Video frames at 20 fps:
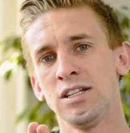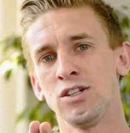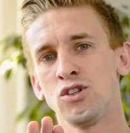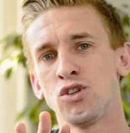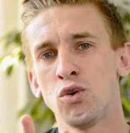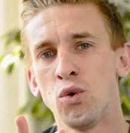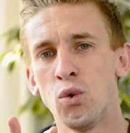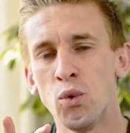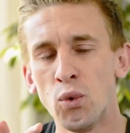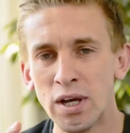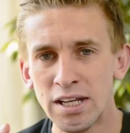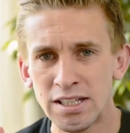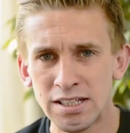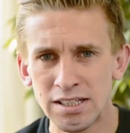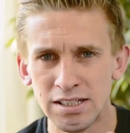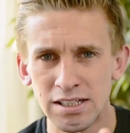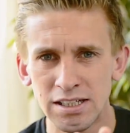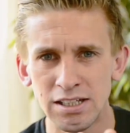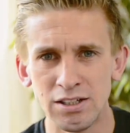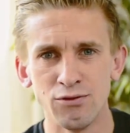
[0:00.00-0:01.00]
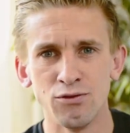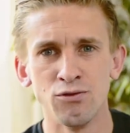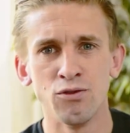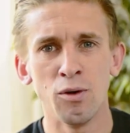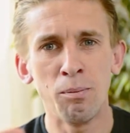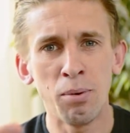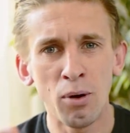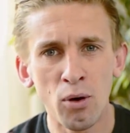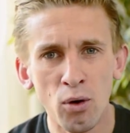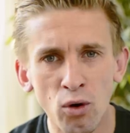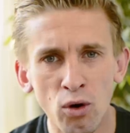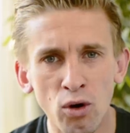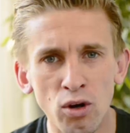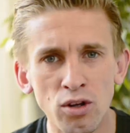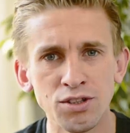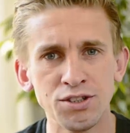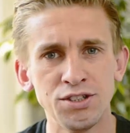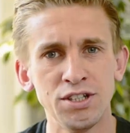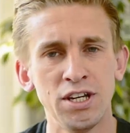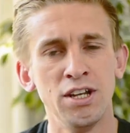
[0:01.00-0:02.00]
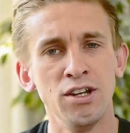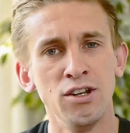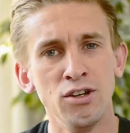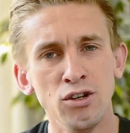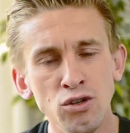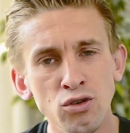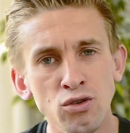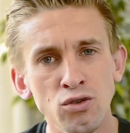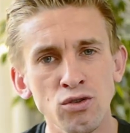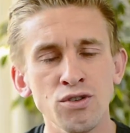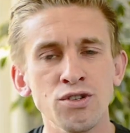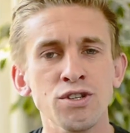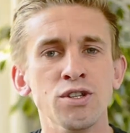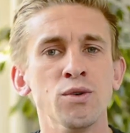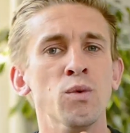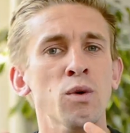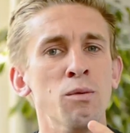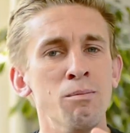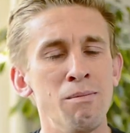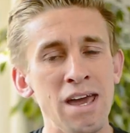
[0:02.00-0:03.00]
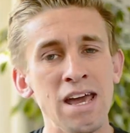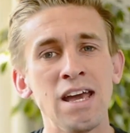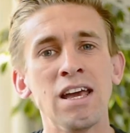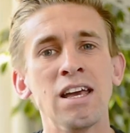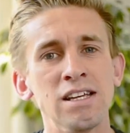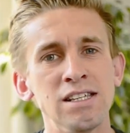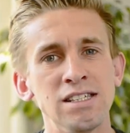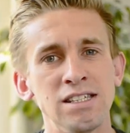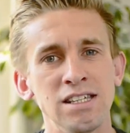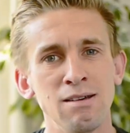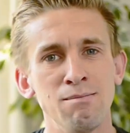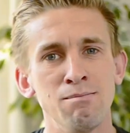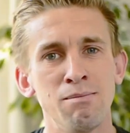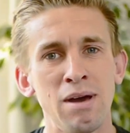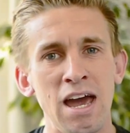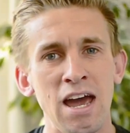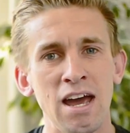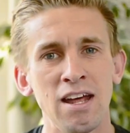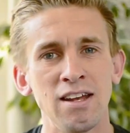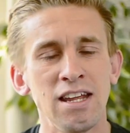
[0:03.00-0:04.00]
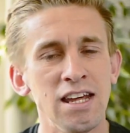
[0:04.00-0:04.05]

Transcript: twisted reports and news that will make it seem bad.